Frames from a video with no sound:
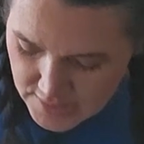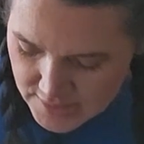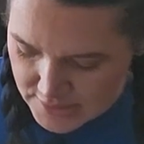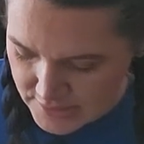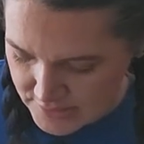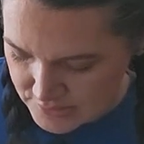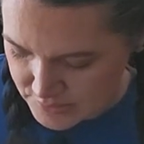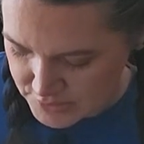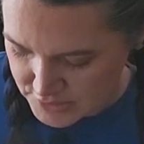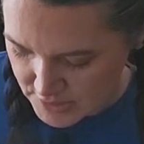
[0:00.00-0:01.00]
and then
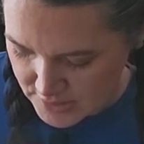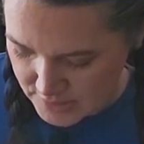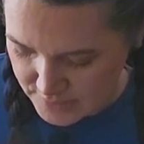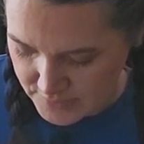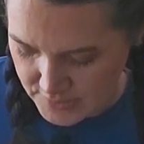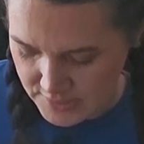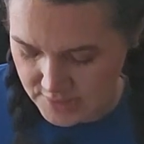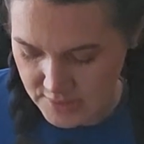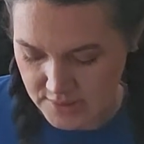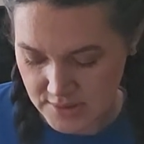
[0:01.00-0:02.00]
we just I
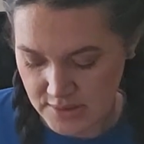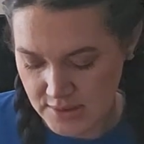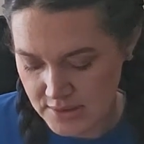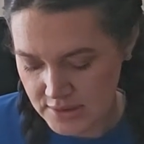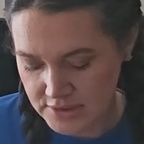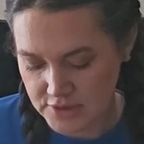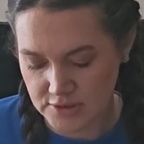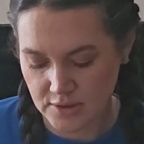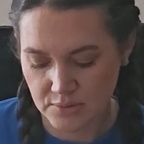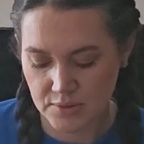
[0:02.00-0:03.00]

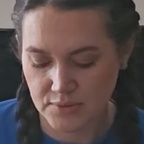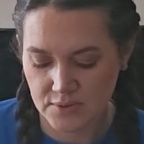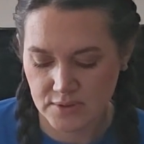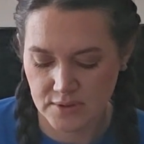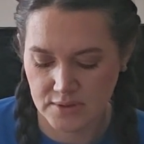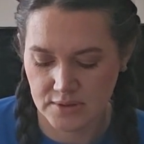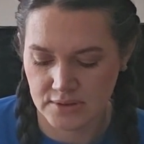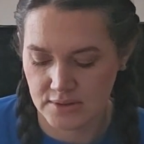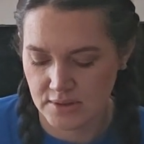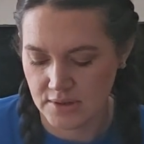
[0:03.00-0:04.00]
just go over
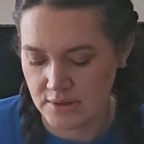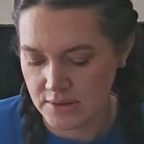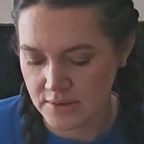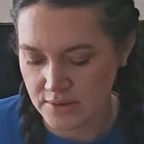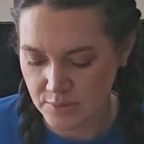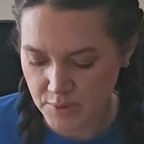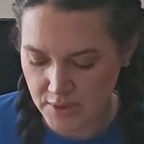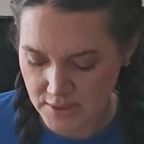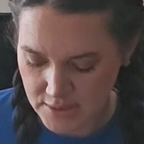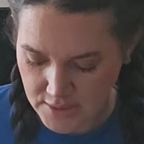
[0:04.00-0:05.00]
their
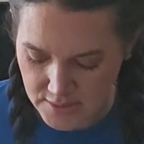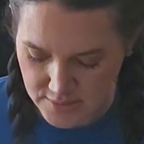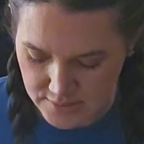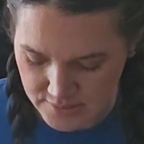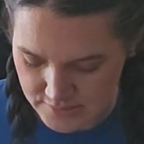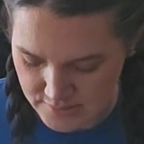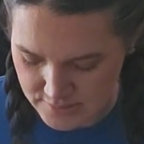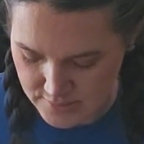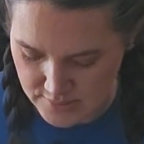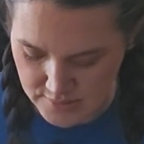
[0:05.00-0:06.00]
body,
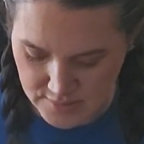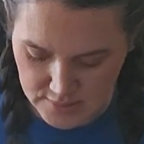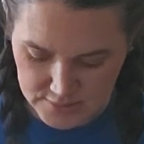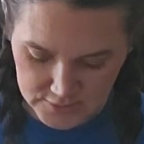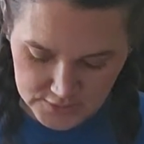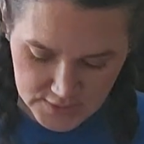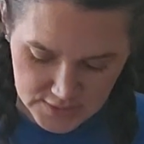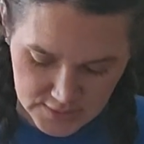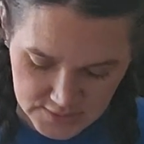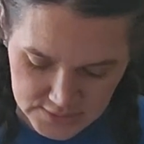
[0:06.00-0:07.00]
just
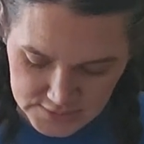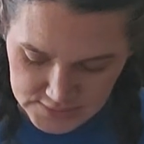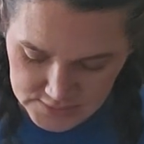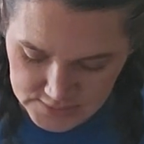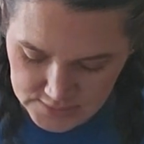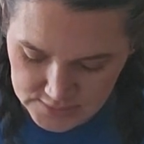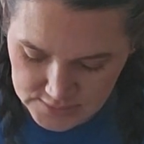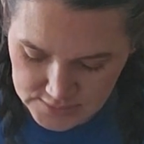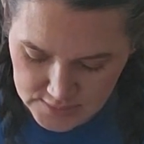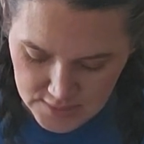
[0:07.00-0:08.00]
like this.
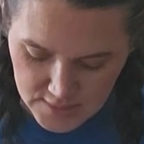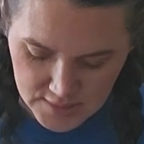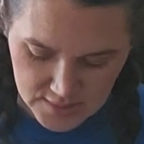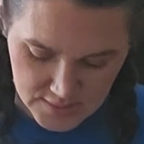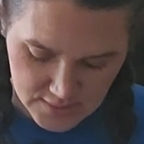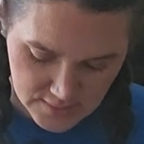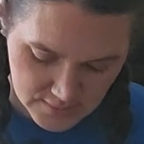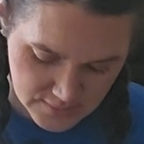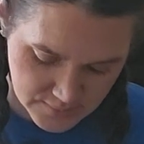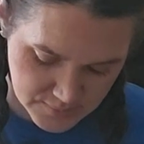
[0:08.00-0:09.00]

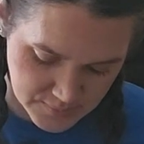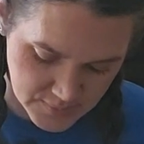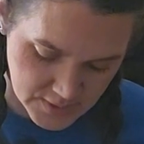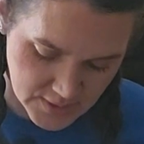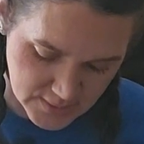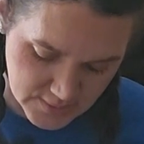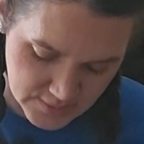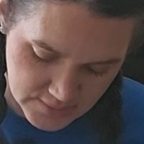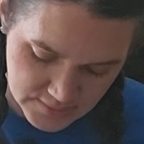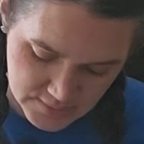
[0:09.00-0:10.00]

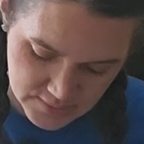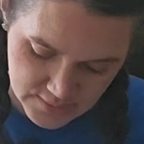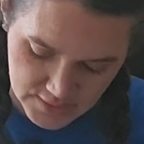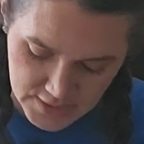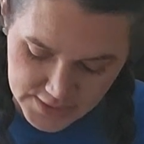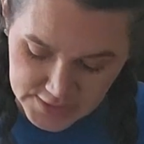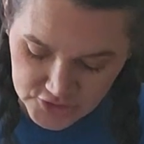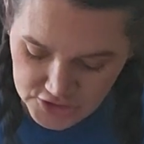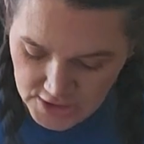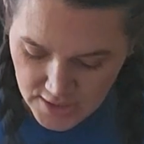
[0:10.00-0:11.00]
And
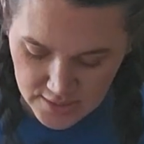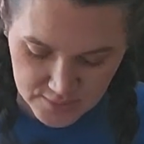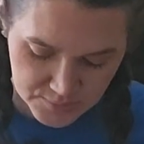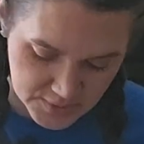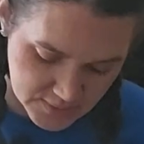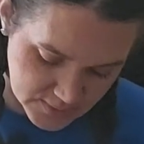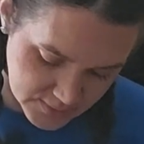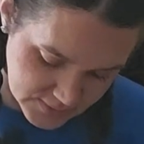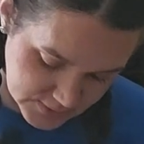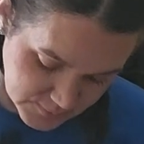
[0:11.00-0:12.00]
each time,
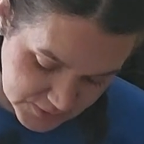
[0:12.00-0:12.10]
because we